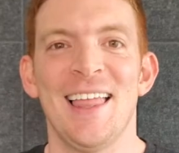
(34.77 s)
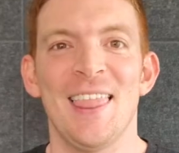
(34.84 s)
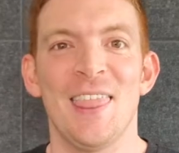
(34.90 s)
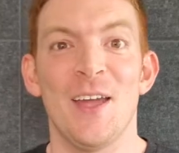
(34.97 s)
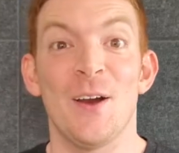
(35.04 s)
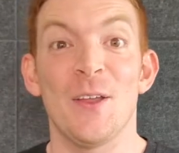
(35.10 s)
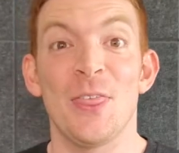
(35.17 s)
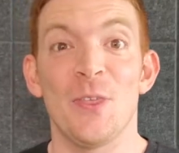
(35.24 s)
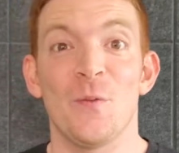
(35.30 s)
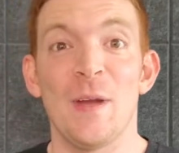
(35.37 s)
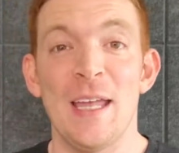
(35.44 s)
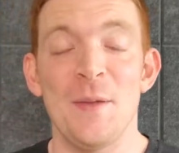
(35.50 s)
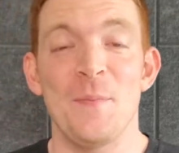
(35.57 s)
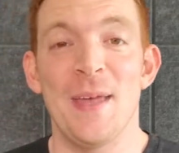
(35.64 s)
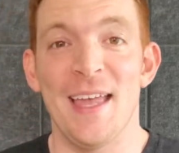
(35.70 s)
There are
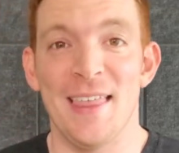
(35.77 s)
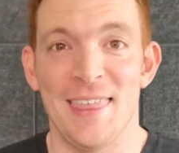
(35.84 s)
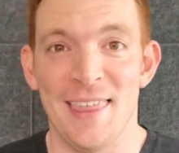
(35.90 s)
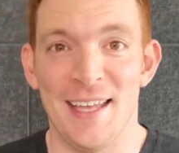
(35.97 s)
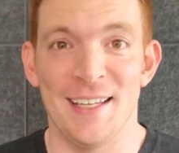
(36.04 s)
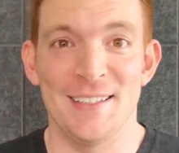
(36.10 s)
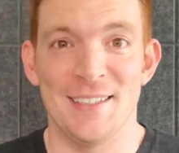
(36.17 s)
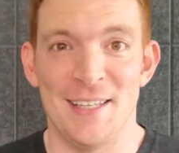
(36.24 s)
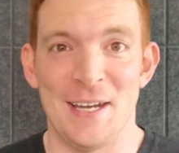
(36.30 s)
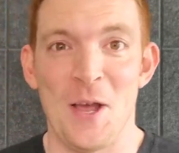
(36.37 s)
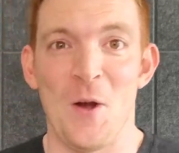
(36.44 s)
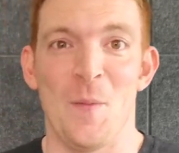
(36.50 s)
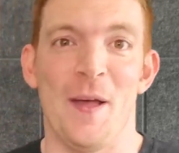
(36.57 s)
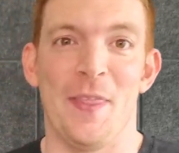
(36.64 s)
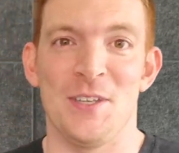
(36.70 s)
three big things to know
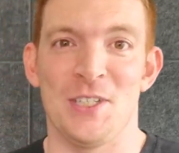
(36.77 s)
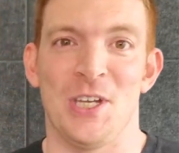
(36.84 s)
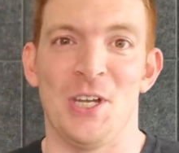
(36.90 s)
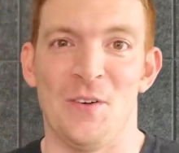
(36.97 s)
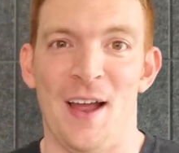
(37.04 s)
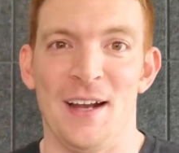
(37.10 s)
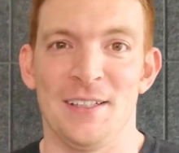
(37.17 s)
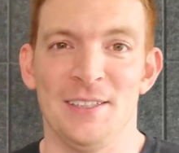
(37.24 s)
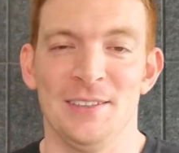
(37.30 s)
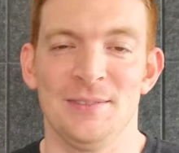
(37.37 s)
about the SECURE Act.